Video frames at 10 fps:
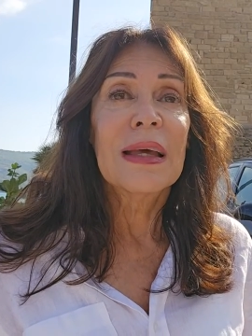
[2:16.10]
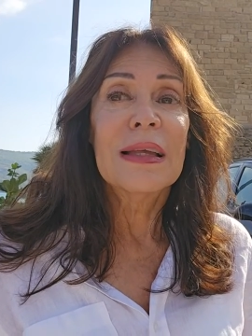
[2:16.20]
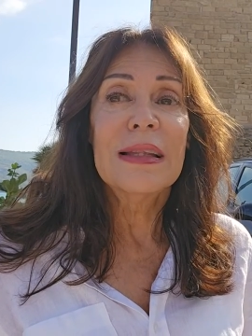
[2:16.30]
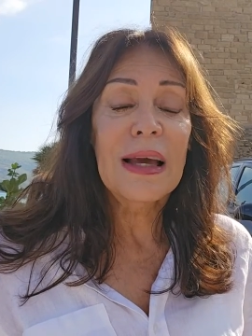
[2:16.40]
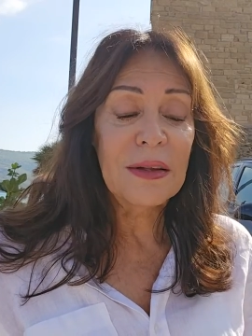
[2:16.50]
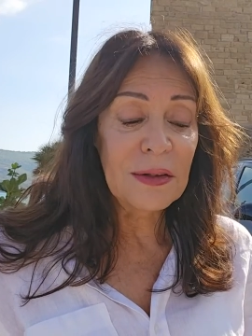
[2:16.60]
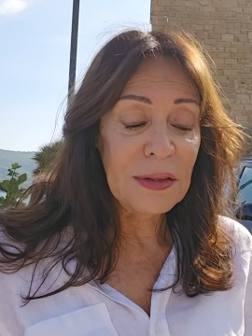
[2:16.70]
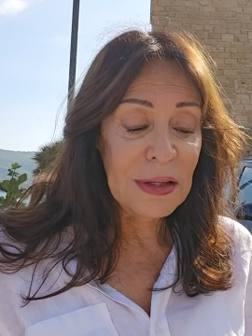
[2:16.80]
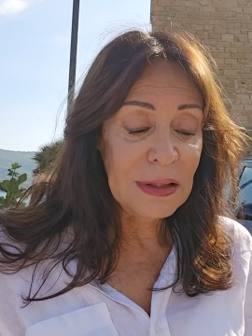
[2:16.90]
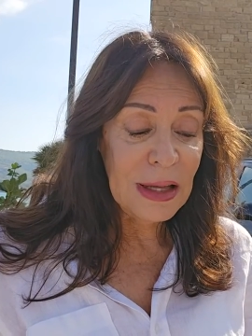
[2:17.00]
The other
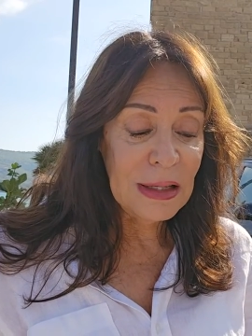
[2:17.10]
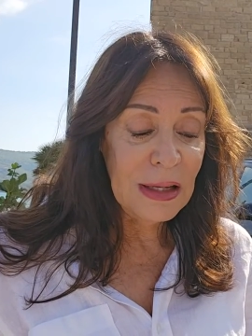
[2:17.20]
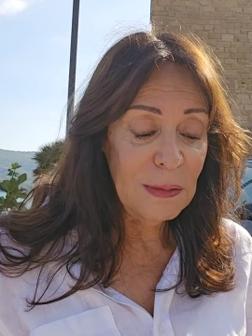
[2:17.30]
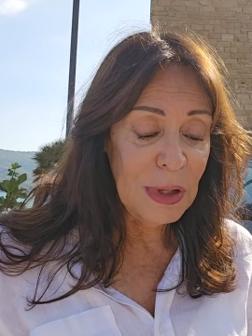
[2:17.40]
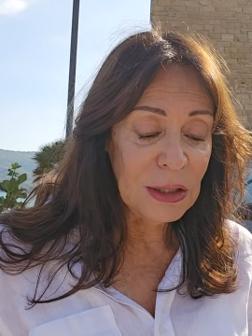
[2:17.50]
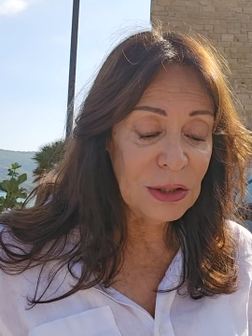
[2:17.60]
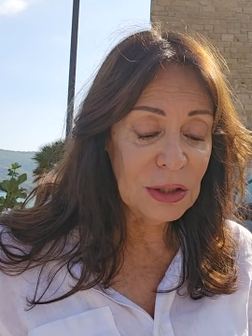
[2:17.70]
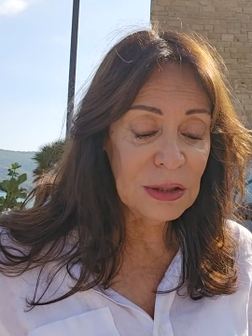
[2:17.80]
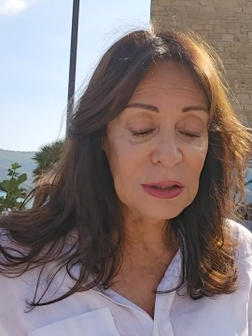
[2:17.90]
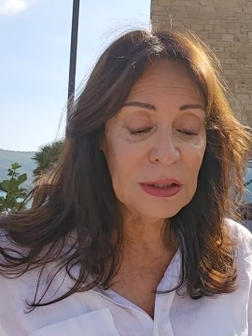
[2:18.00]
thing that he
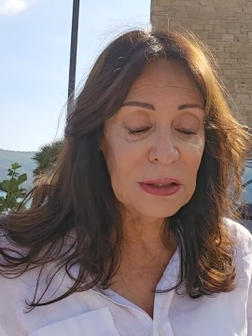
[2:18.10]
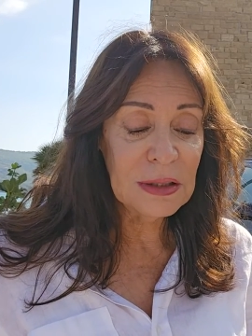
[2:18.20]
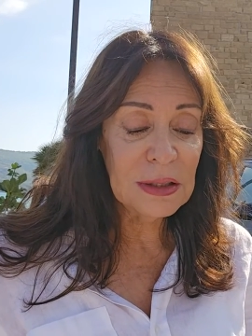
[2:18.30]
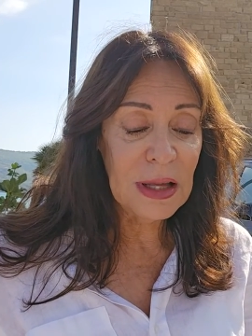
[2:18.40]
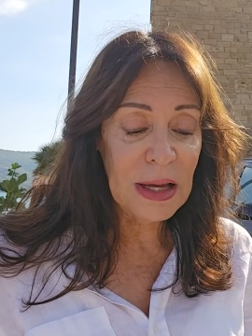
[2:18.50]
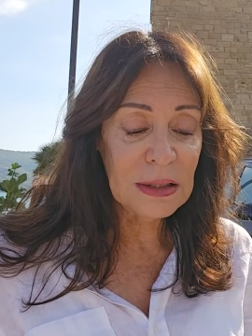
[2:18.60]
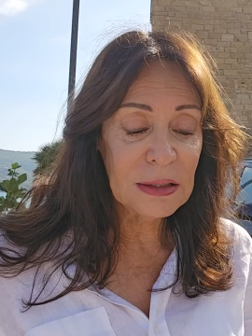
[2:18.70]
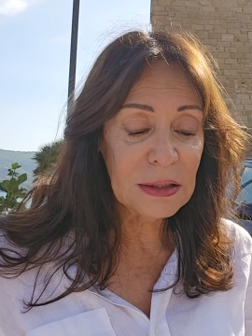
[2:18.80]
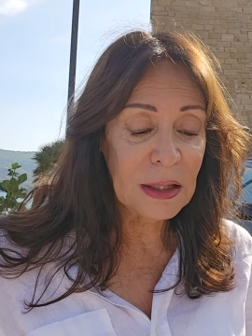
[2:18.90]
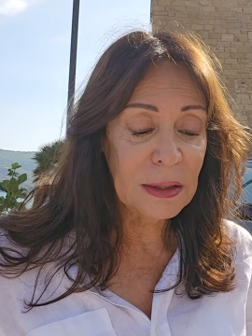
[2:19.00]
mentions is that
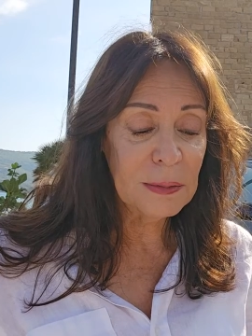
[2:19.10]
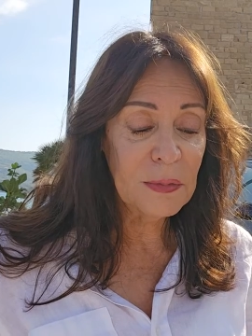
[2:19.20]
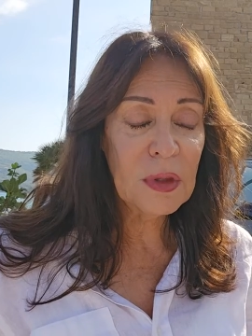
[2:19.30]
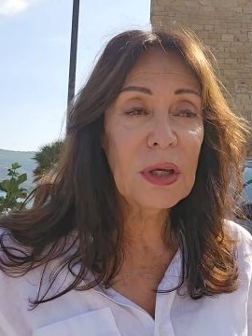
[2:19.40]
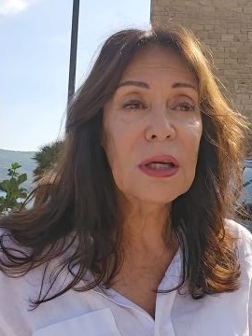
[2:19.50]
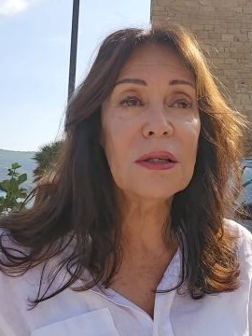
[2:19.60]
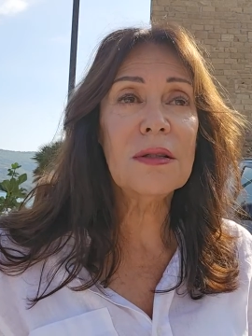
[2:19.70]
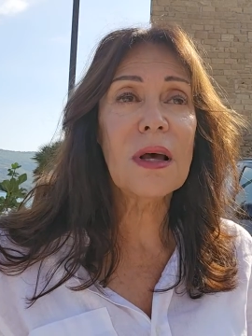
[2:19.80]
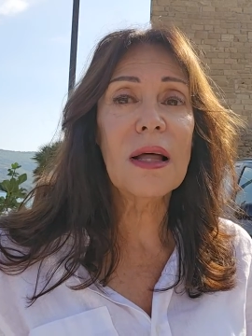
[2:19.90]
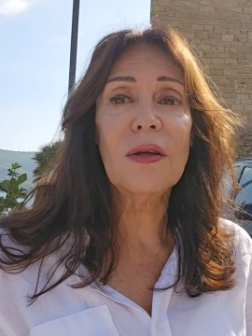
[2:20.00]

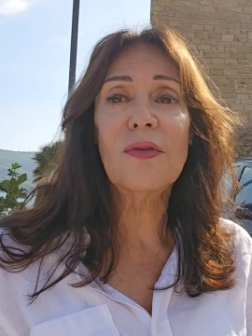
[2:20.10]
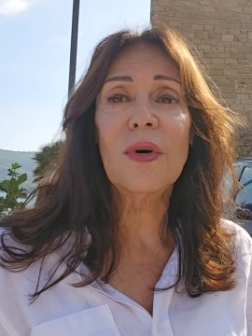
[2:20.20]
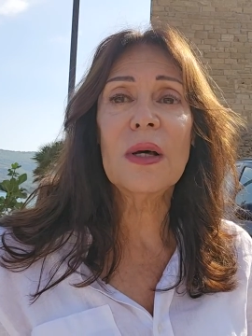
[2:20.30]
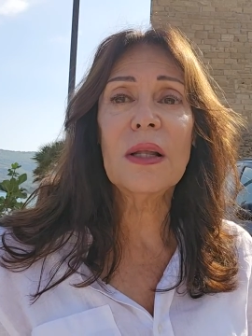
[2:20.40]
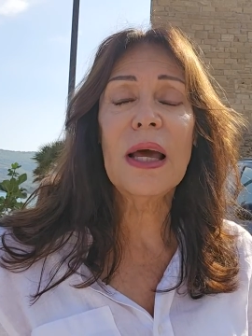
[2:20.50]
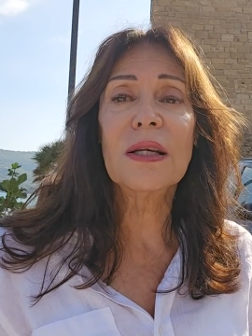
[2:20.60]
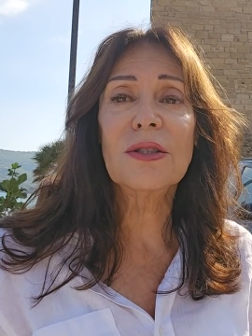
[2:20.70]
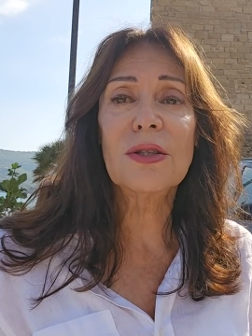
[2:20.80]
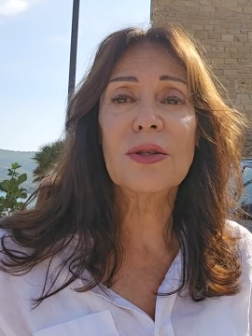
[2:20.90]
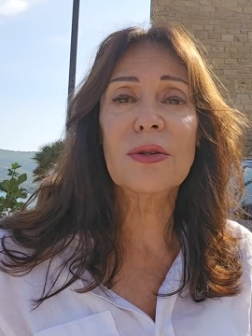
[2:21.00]
his olive oil
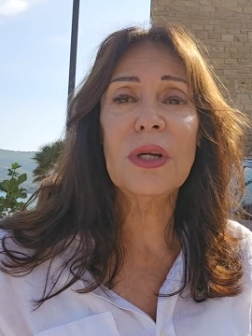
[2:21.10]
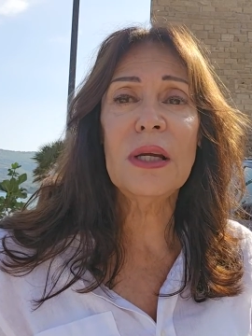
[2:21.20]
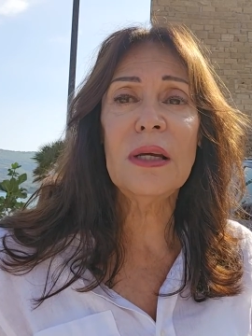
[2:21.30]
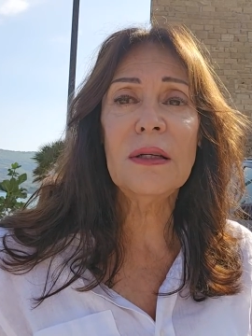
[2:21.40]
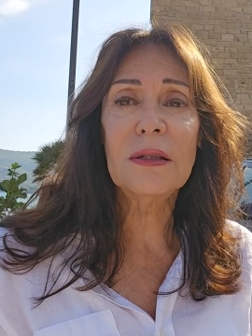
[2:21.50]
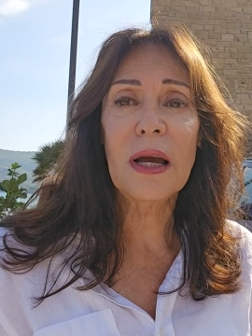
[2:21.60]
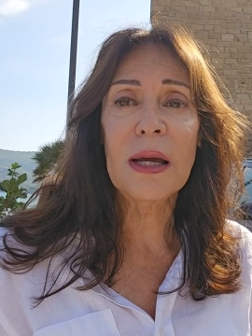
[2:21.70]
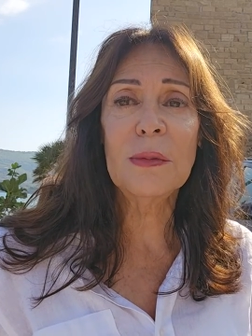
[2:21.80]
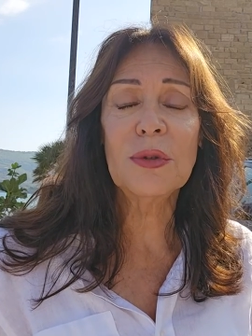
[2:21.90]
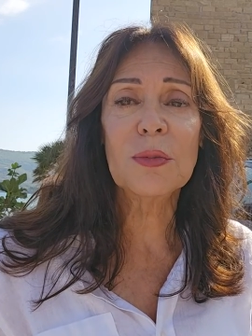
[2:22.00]
has 30
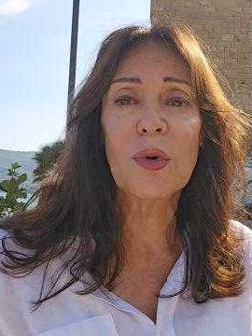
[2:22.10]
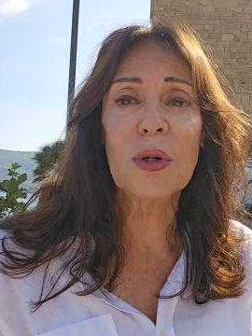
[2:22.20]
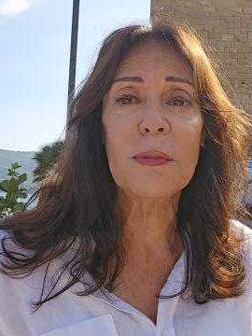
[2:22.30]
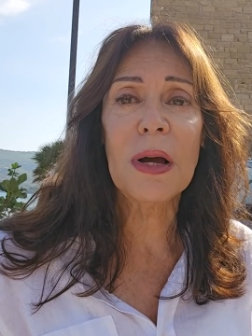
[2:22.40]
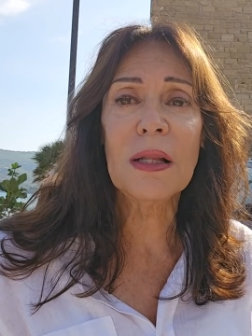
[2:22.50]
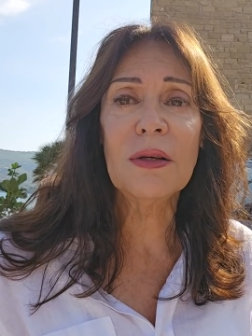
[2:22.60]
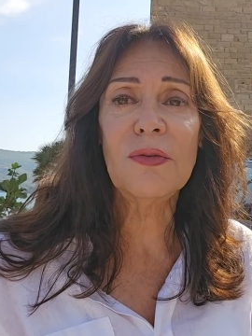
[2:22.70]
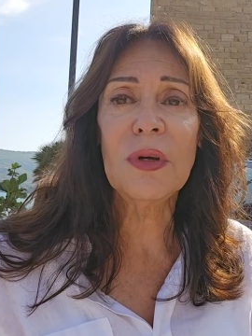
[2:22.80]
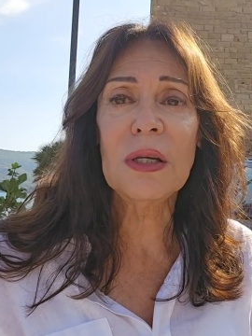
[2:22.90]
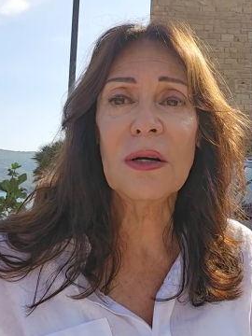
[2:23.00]
times more
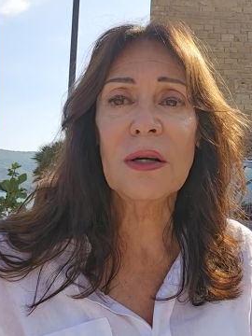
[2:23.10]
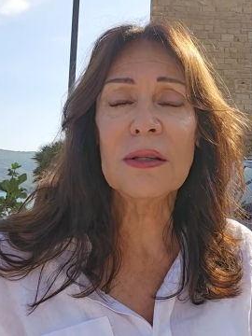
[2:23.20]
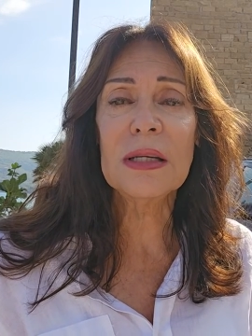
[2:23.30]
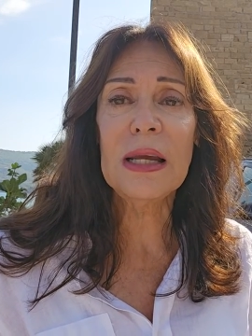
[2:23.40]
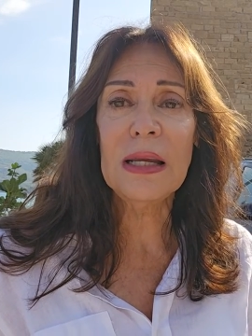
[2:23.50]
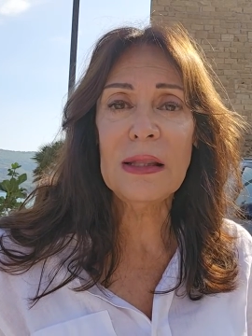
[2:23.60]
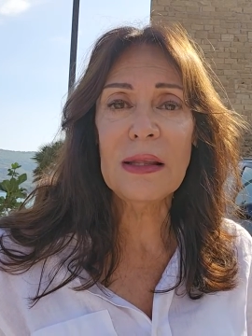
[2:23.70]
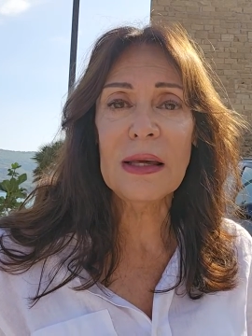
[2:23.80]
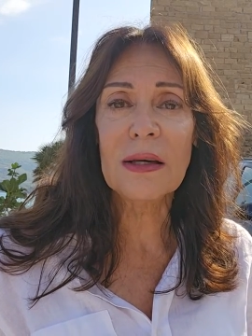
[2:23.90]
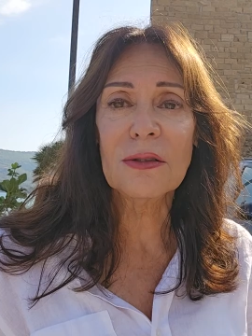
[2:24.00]
polyphenol than
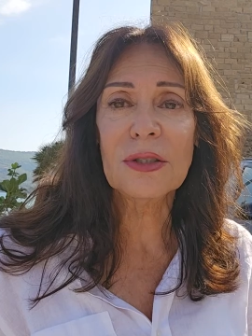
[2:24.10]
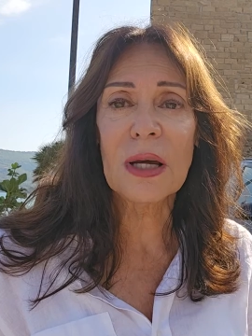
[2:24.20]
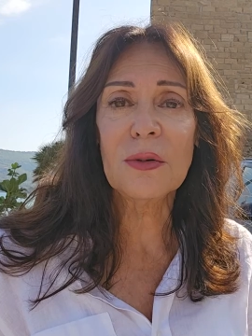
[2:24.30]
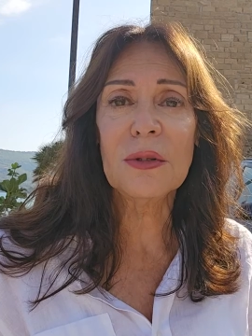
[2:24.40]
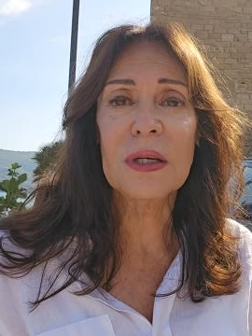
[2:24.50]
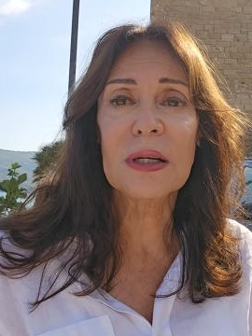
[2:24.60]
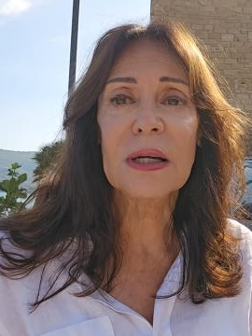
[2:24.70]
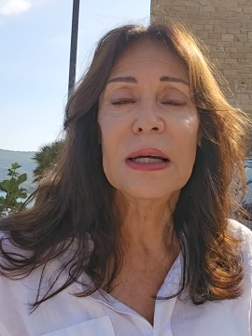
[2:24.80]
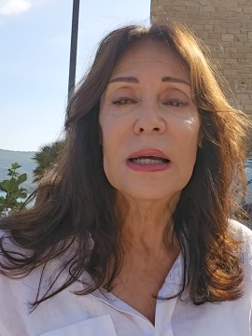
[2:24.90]
anything else out there,